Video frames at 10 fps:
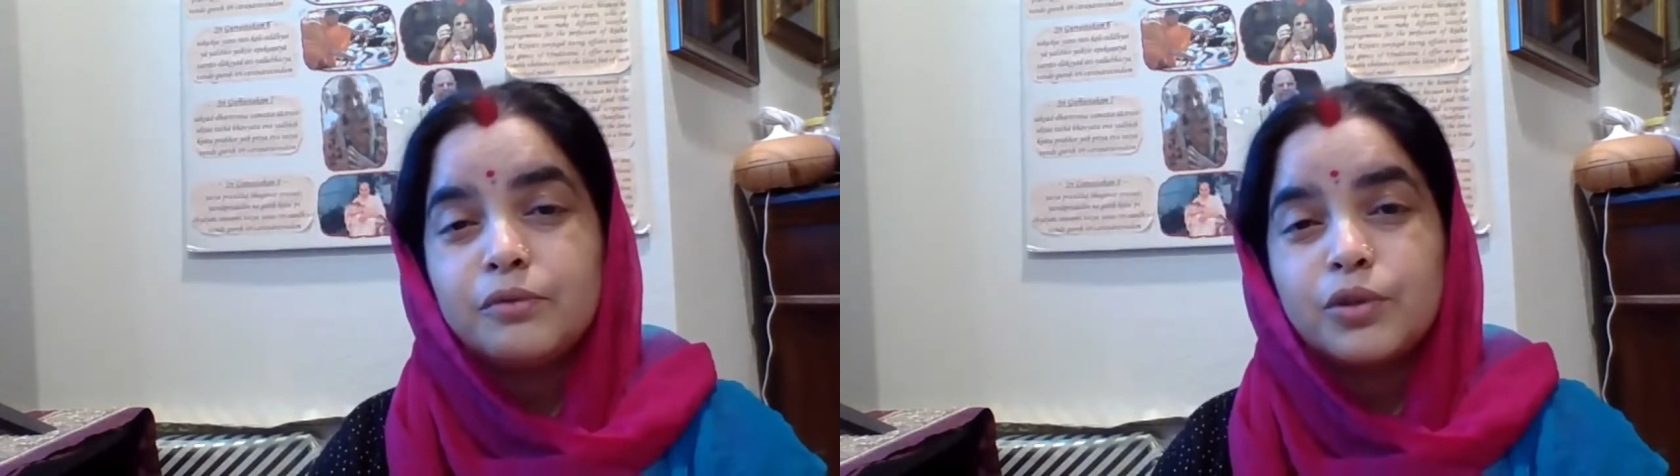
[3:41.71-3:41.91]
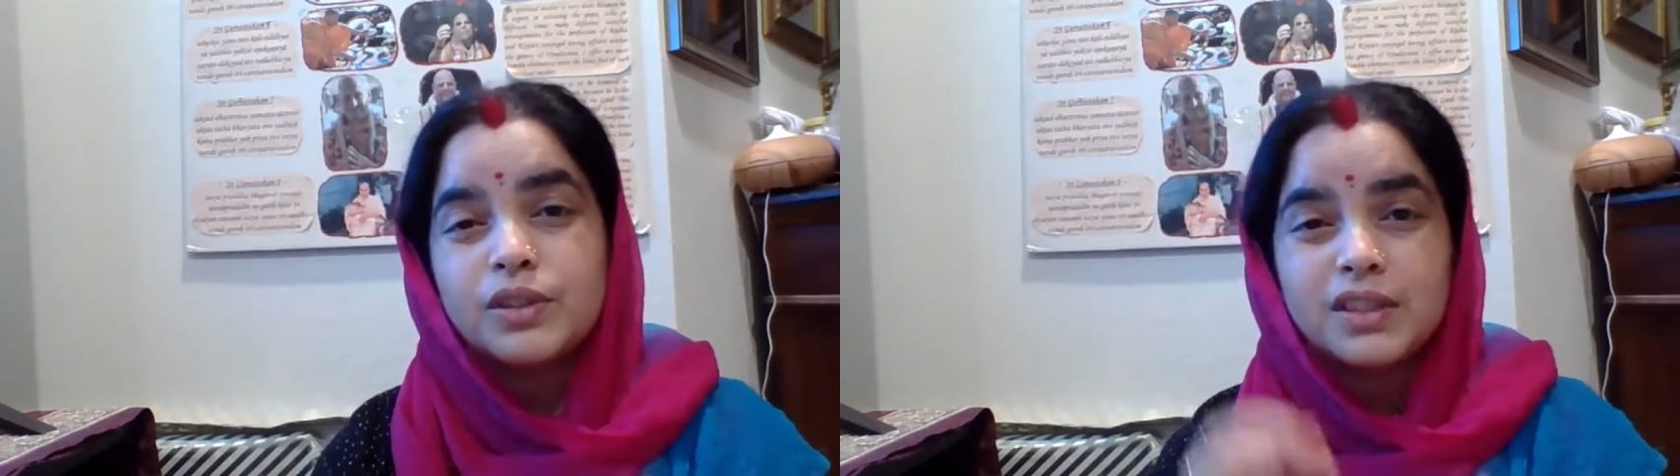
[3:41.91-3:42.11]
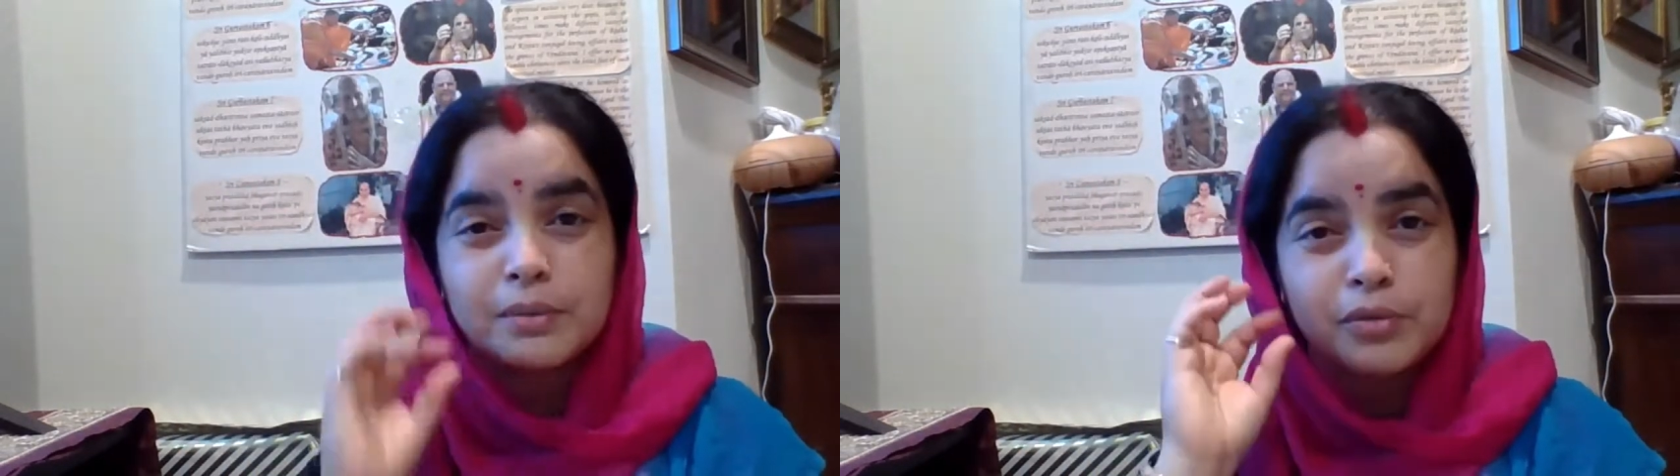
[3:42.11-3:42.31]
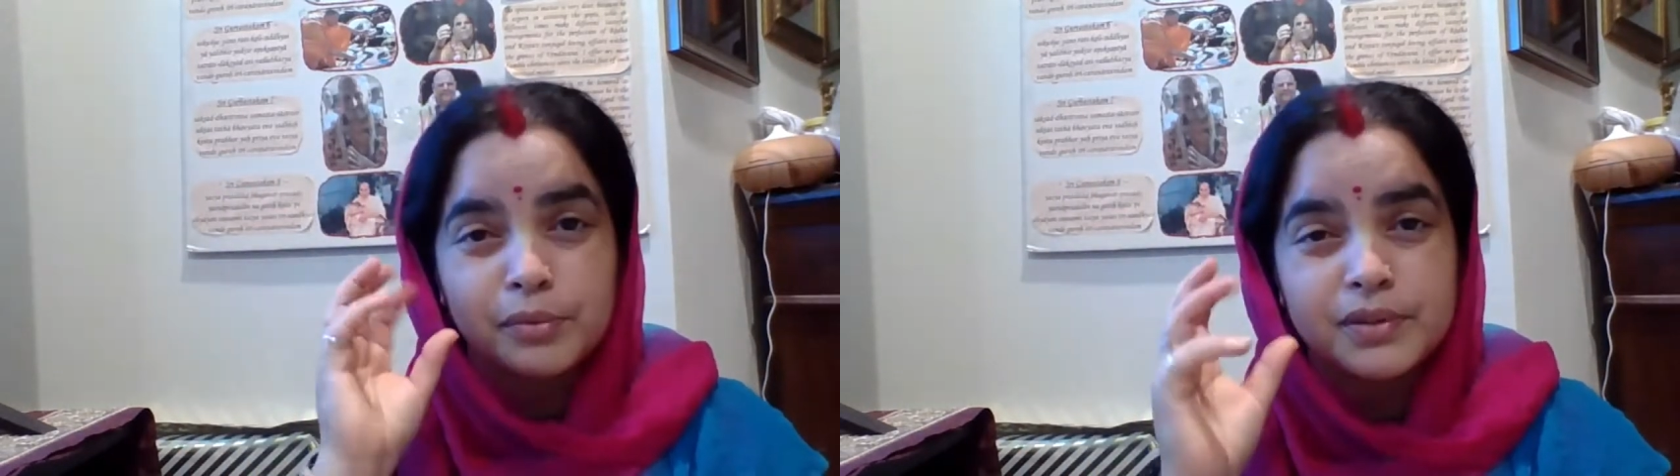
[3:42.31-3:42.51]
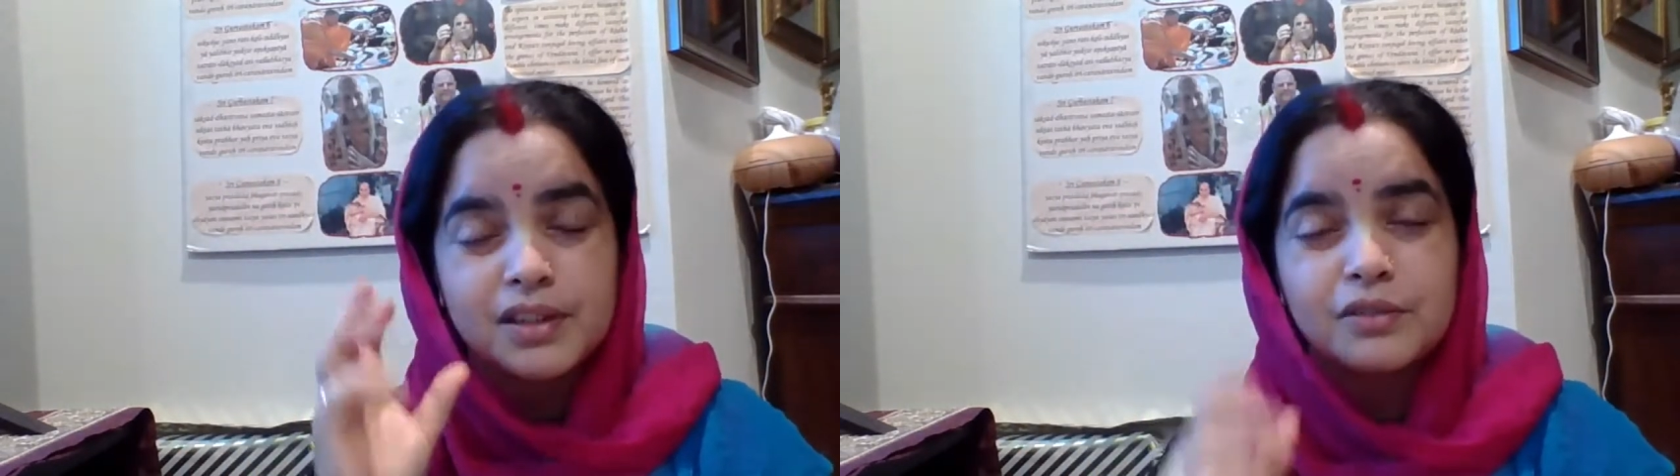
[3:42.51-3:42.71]
What is that
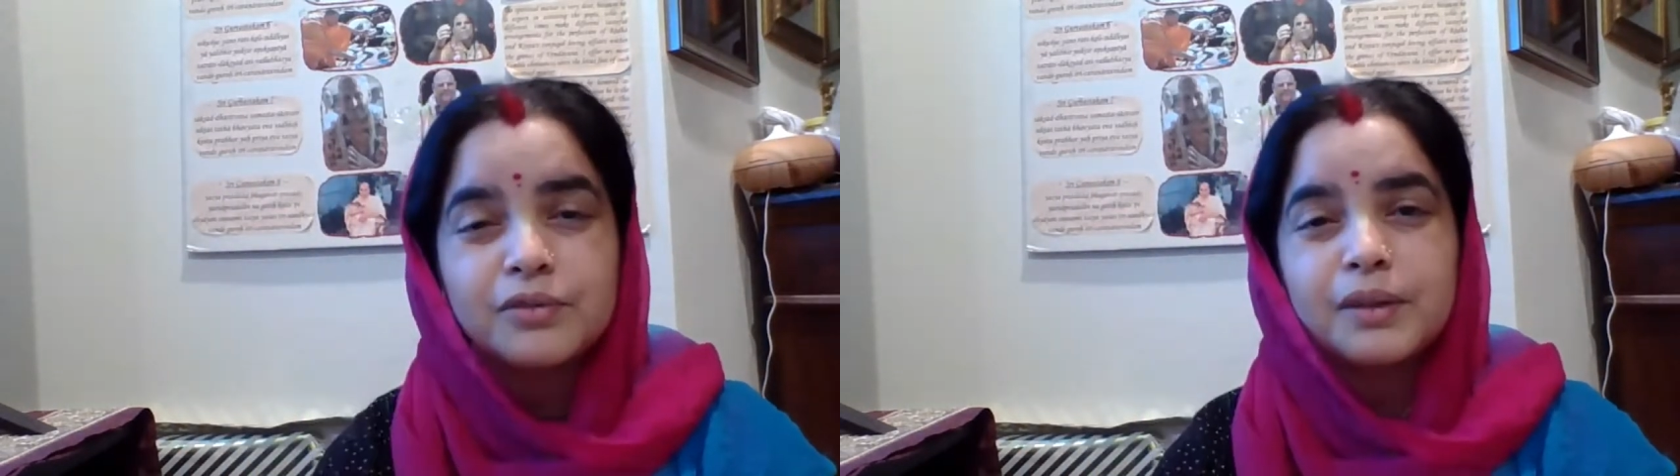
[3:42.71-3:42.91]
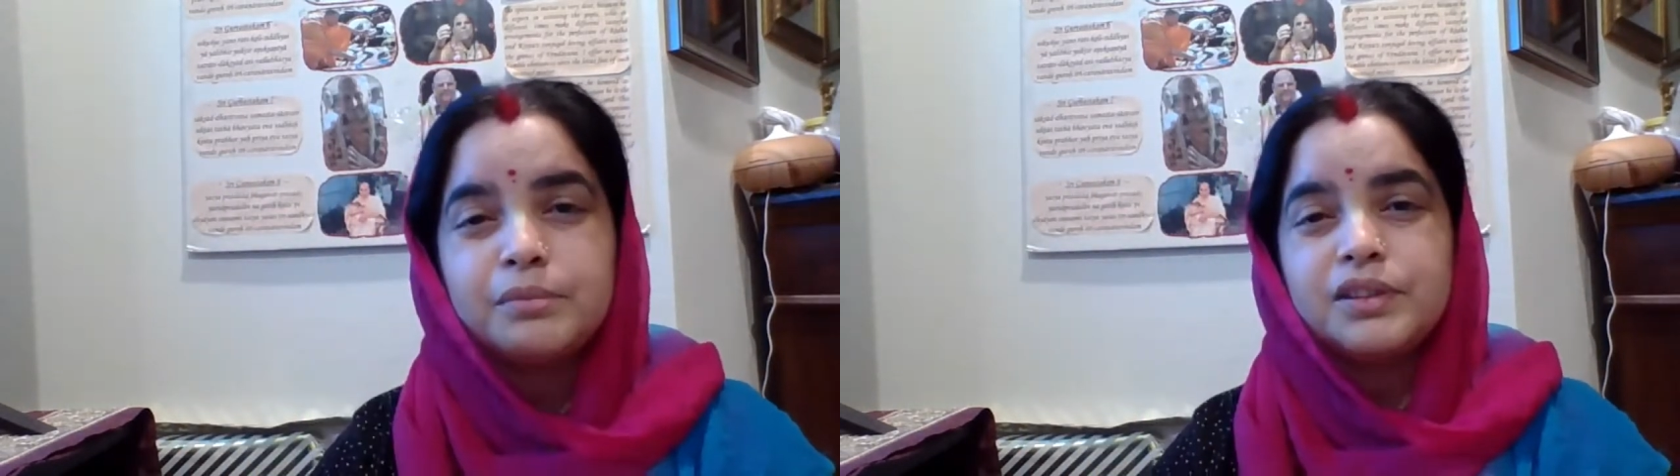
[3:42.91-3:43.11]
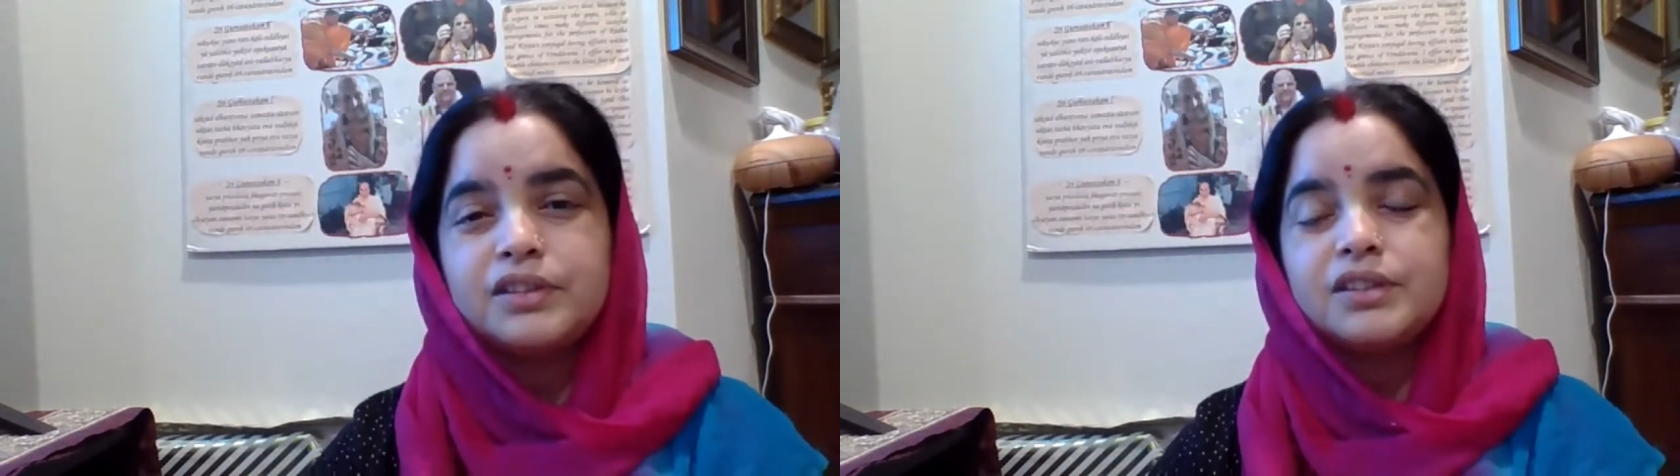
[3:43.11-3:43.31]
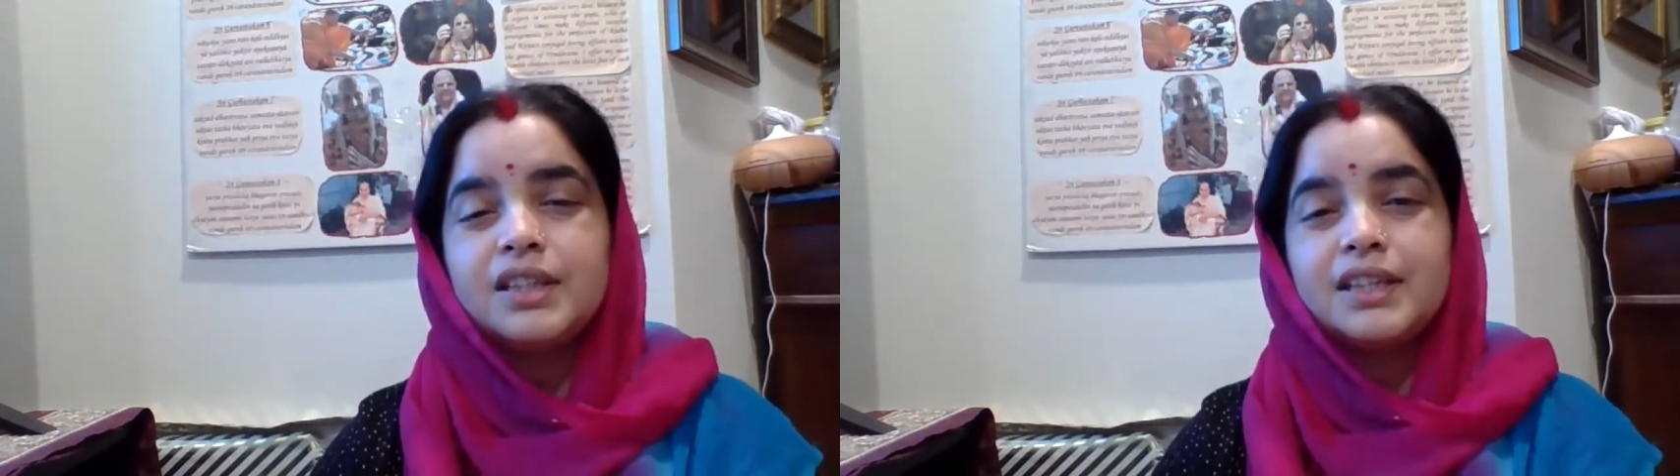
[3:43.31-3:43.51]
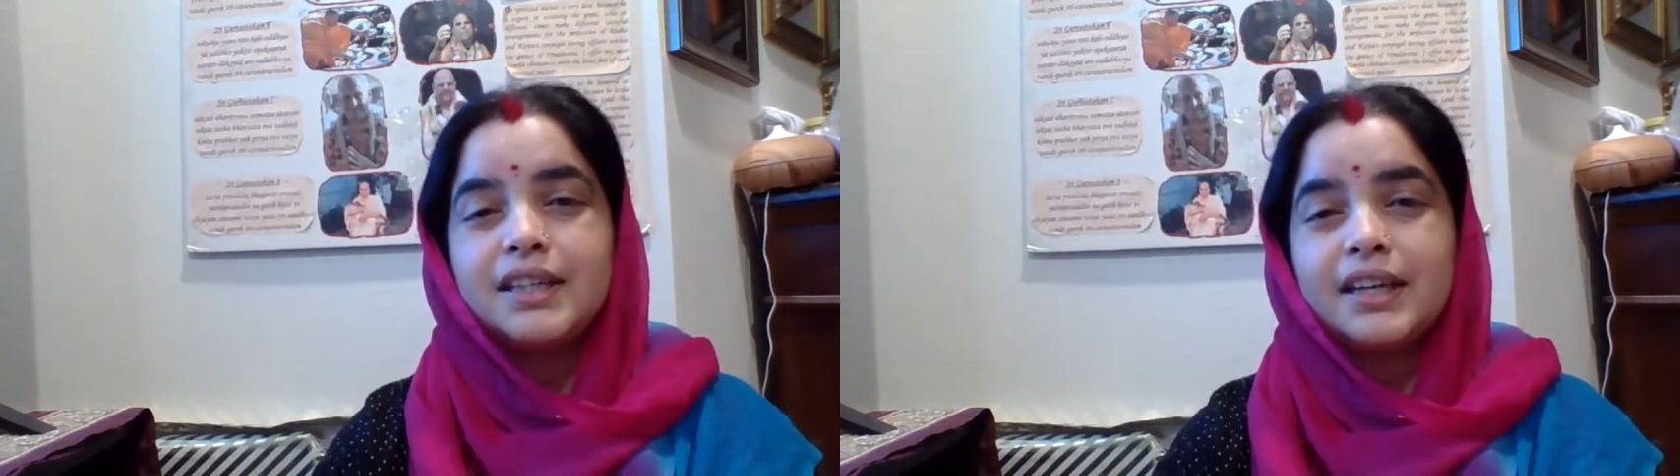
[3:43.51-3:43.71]
proper sound vibration
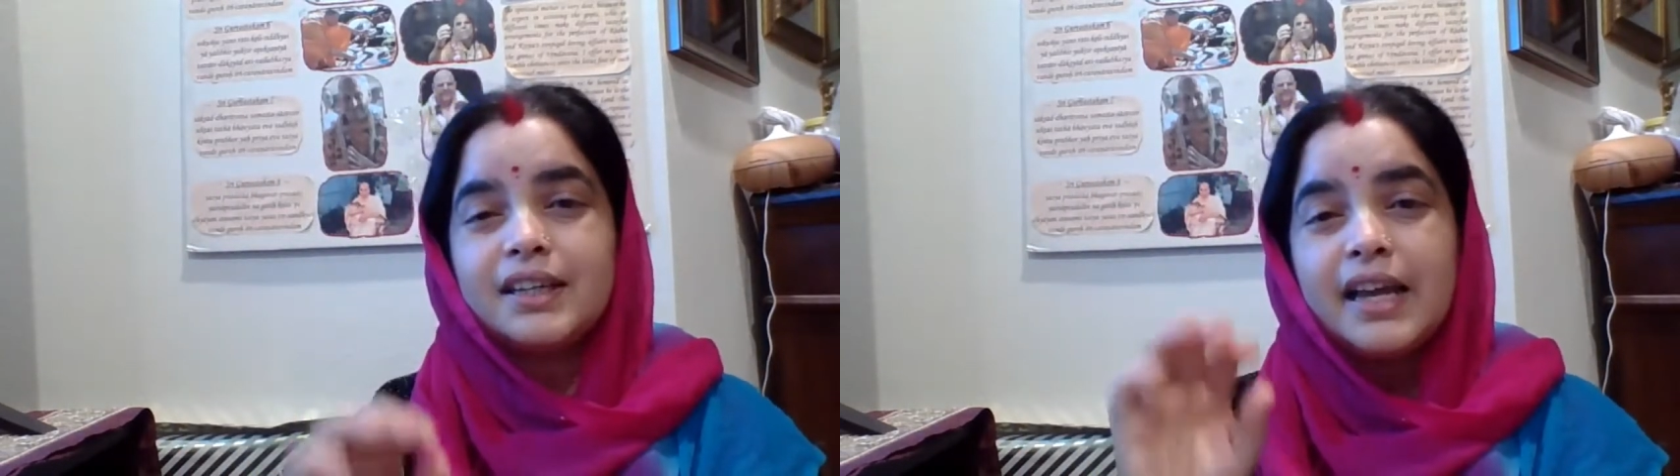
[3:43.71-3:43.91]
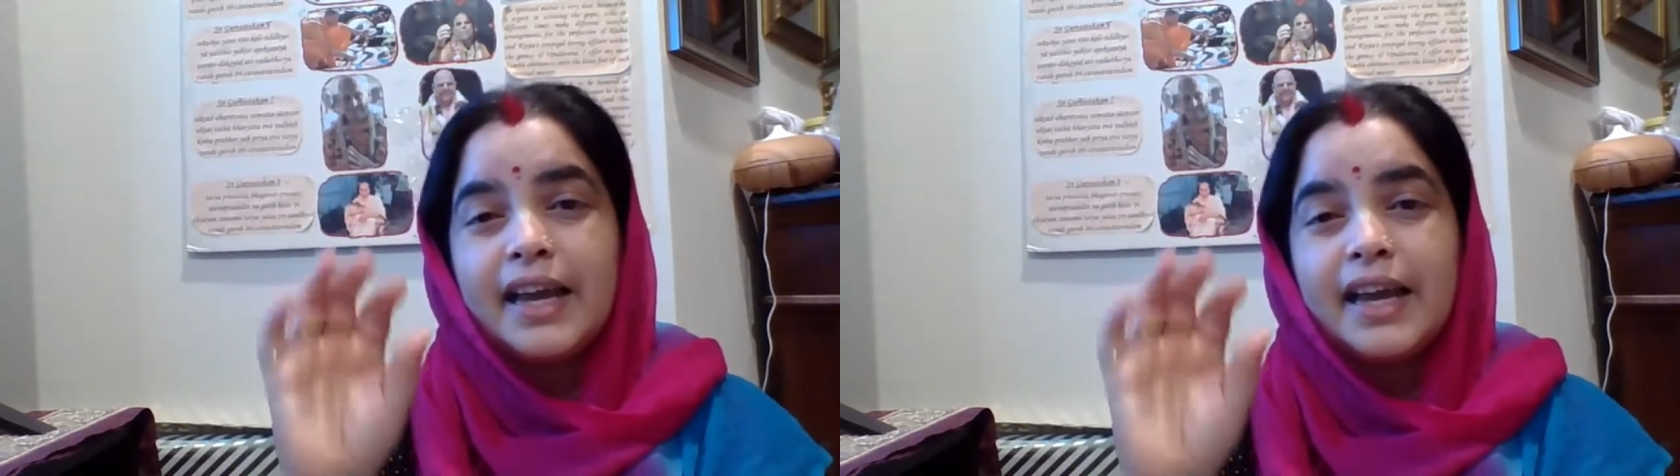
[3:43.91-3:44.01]
that can